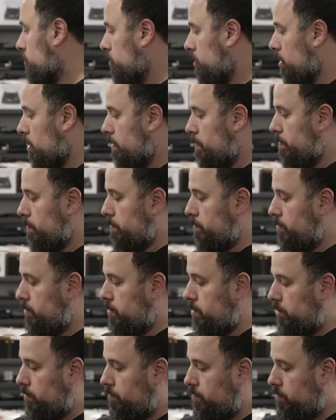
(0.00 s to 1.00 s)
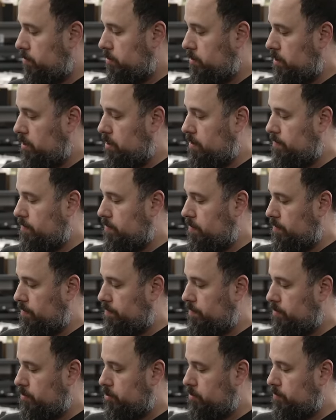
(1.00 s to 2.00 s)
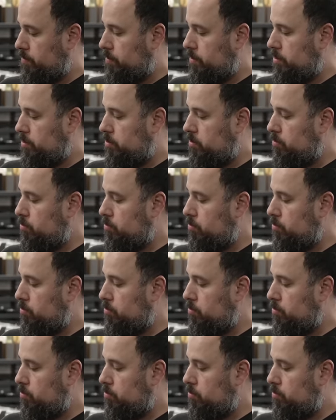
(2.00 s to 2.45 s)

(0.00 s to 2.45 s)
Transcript: Joplin. What is this? First ever official release,